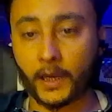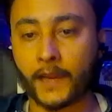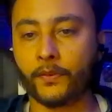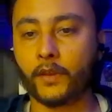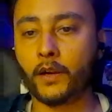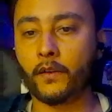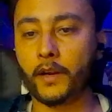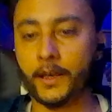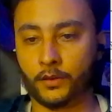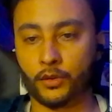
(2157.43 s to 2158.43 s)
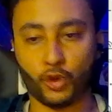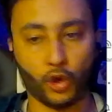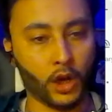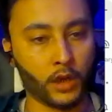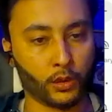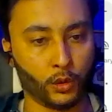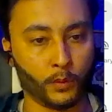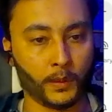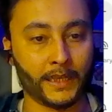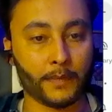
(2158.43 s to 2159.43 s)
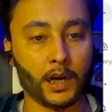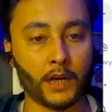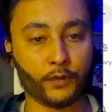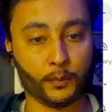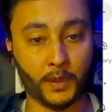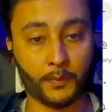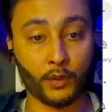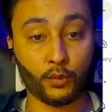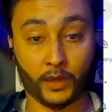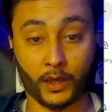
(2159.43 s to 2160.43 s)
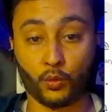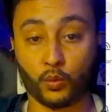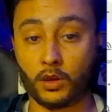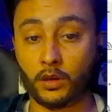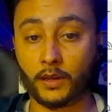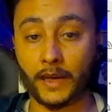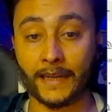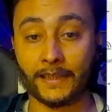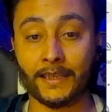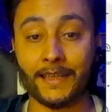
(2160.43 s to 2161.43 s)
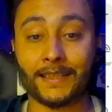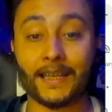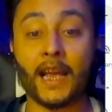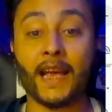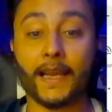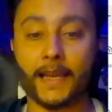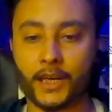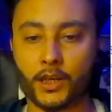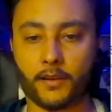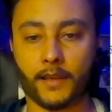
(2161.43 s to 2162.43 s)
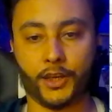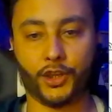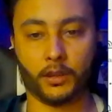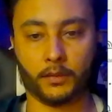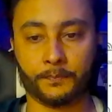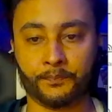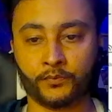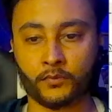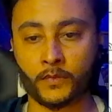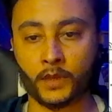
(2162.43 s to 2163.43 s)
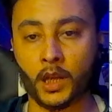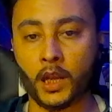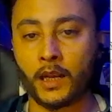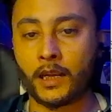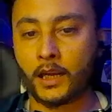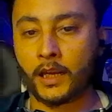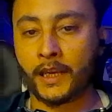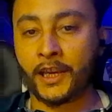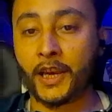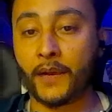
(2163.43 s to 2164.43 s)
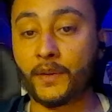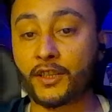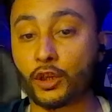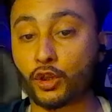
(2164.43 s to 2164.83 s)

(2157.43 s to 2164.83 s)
And there is strong global demand for people who can work at this intersection. Here is the